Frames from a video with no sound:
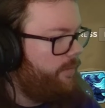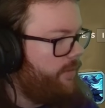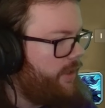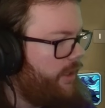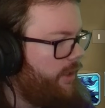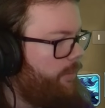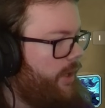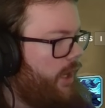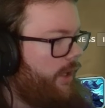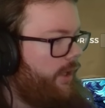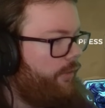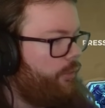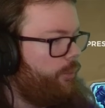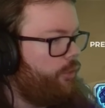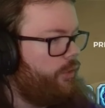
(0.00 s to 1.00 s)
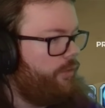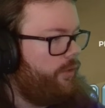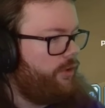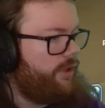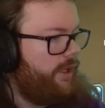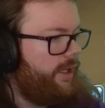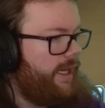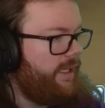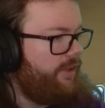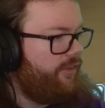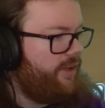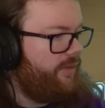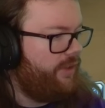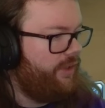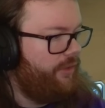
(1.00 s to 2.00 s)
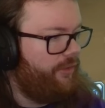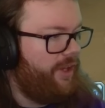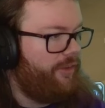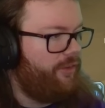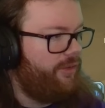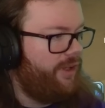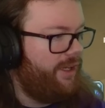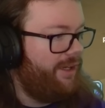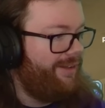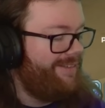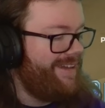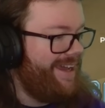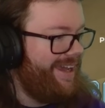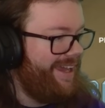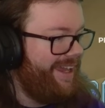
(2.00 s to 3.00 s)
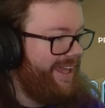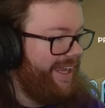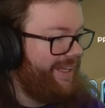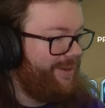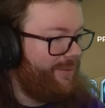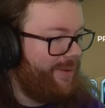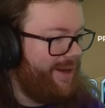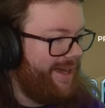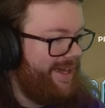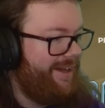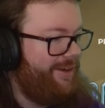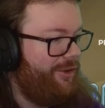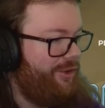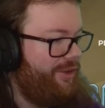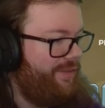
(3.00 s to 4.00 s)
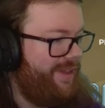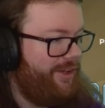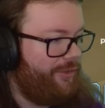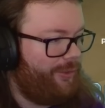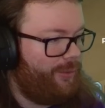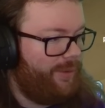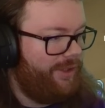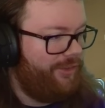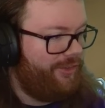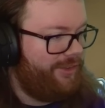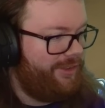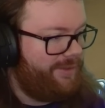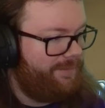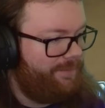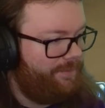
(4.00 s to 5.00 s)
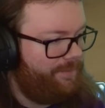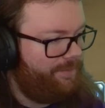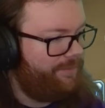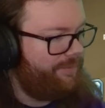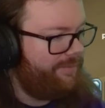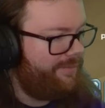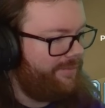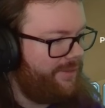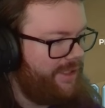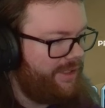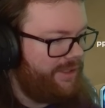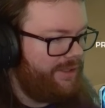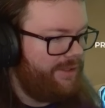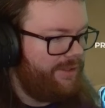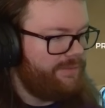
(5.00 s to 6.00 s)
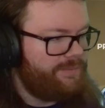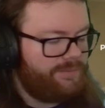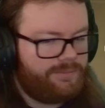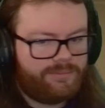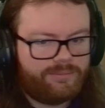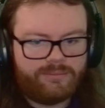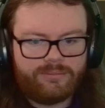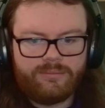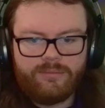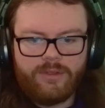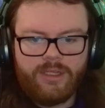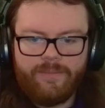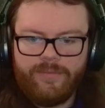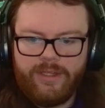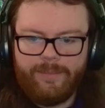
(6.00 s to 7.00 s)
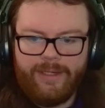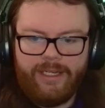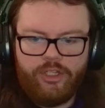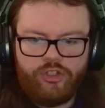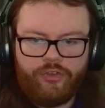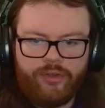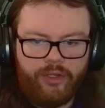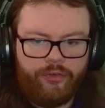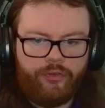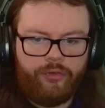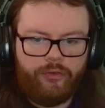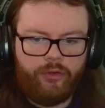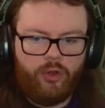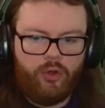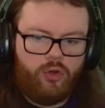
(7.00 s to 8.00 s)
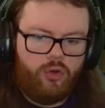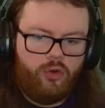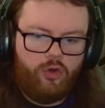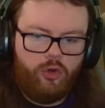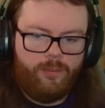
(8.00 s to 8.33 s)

getting pocketed from Torvald. Got 87 kills yesterday. Dang, wow. That is crazy. All right. I mean, he just does so